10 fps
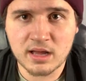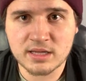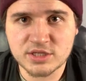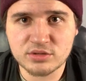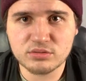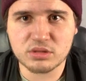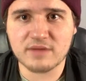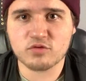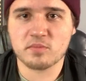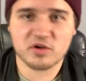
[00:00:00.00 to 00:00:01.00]
Do you love
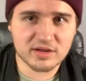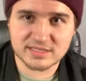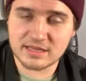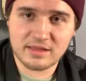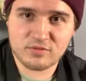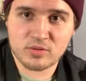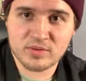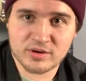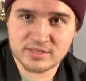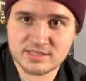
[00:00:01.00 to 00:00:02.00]
Roman Reigns? I love Roman
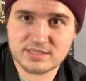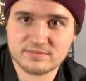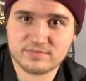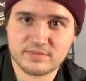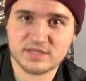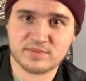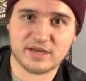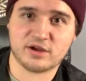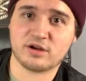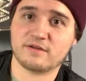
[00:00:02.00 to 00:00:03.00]
Reigns. He's my
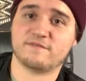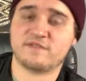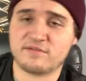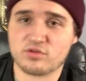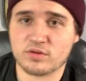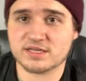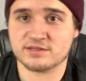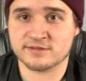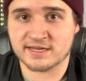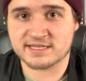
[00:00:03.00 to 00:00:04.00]
current favorite
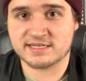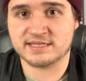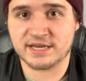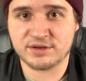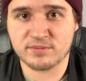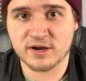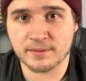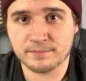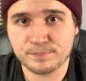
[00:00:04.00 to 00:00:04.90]
wrestler next to Daniel Bryan.